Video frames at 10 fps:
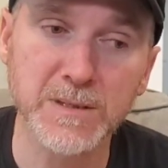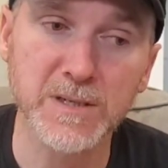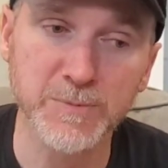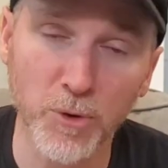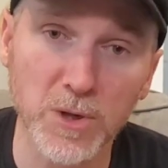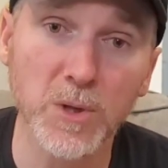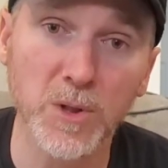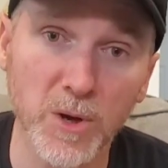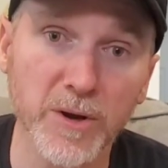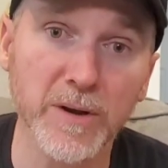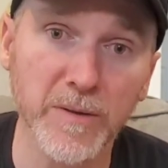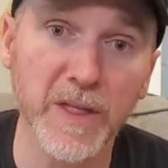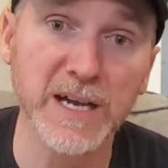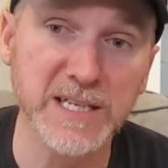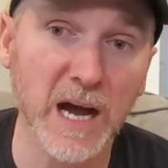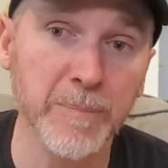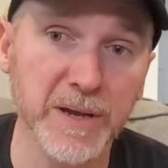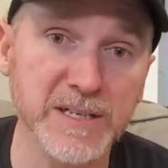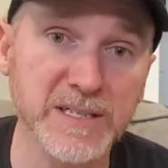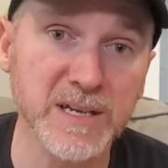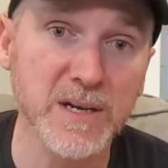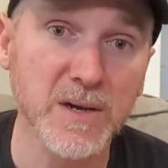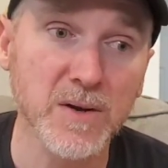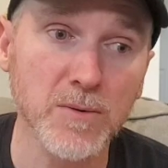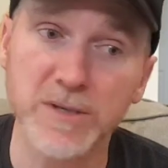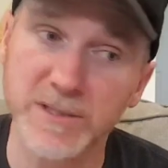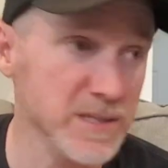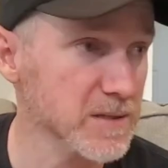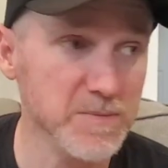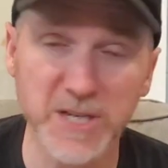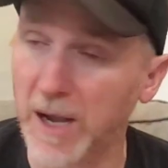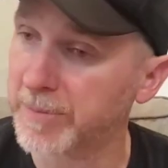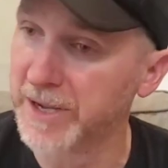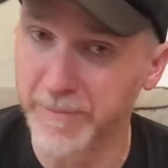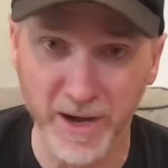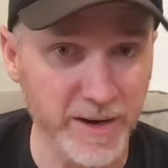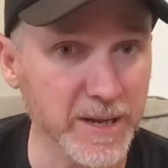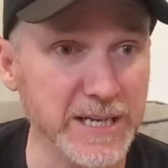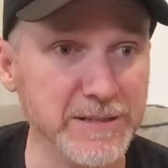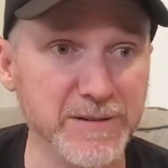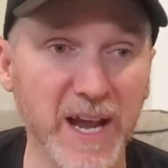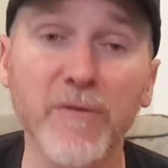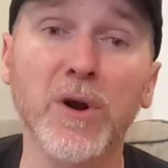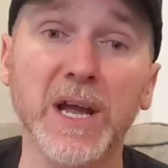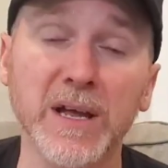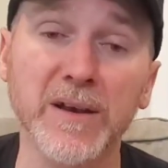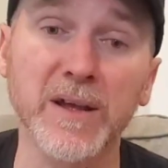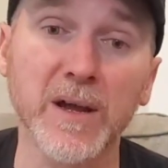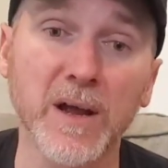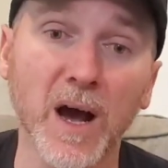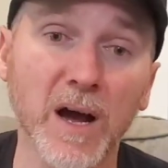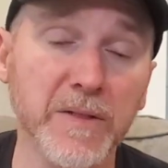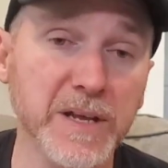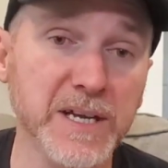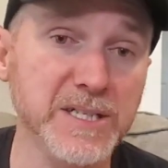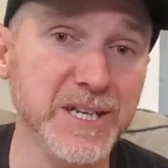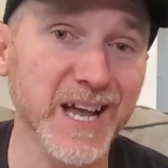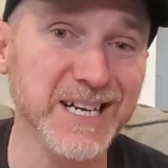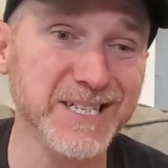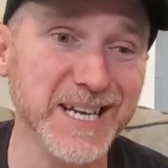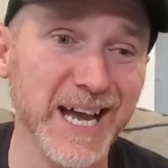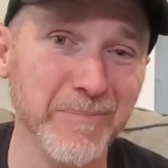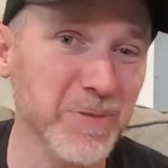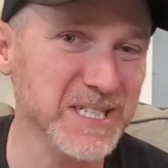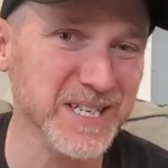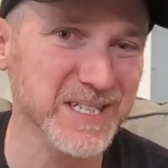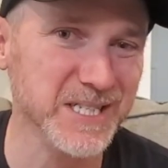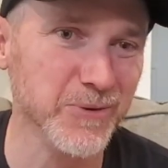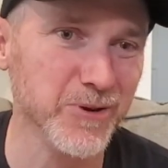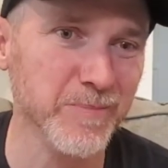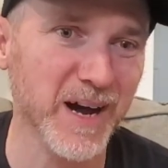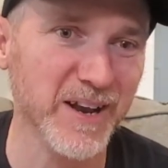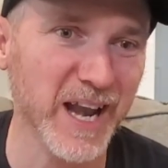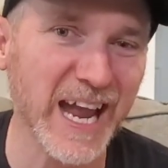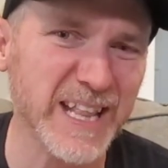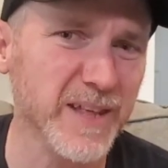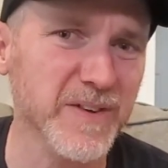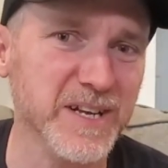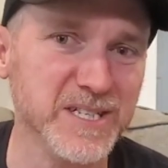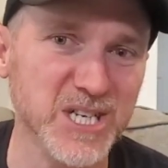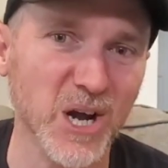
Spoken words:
spoiler alert, that top end was top end, bottom end, every end. The engine actually had pistons that were about 1/8 of an inch